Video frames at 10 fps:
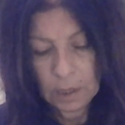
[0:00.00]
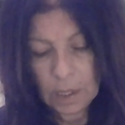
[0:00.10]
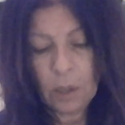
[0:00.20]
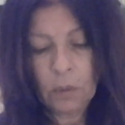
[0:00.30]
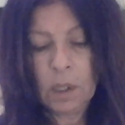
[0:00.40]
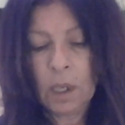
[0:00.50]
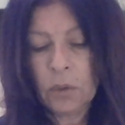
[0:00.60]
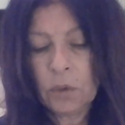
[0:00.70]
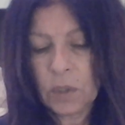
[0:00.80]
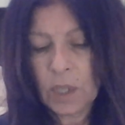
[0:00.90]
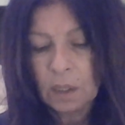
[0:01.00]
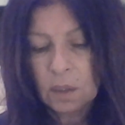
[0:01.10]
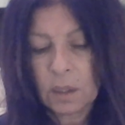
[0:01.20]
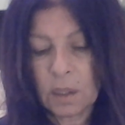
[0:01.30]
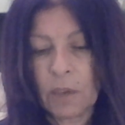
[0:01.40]
Now, in other
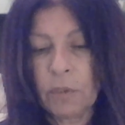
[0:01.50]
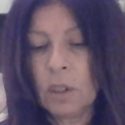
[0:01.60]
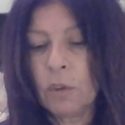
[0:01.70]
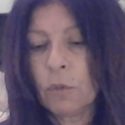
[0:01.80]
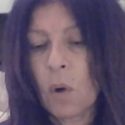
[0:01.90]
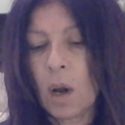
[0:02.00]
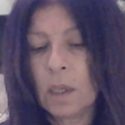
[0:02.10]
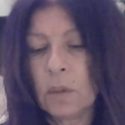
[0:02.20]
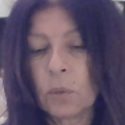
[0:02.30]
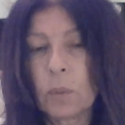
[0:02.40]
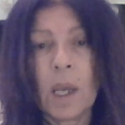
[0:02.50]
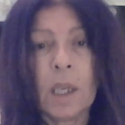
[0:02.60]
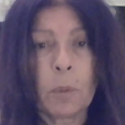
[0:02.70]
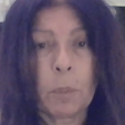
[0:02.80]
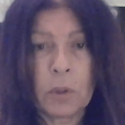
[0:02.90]
decks, the Seven of Wands,
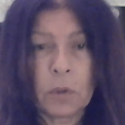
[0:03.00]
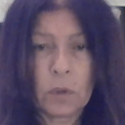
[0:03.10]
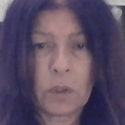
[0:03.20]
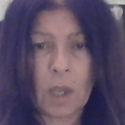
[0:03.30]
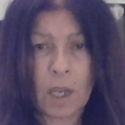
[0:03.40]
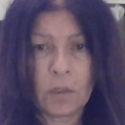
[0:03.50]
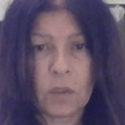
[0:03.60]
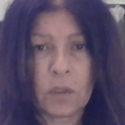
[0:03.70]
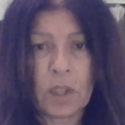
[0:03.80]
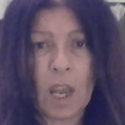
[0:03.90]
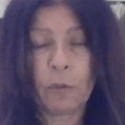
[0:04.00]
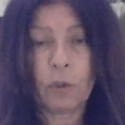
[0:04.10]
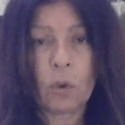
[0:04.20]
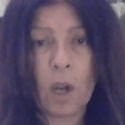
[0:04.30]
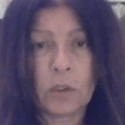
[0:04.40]
right? The person's got the staff
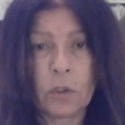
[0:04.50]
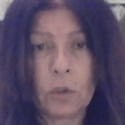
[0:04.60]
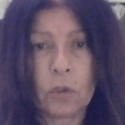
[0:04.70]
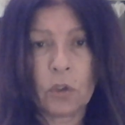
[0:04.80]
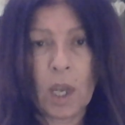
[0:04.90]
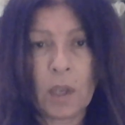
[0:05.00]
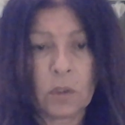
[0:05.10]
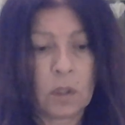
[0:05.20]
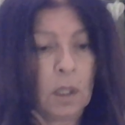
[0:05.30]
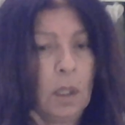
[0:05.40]
across their chest.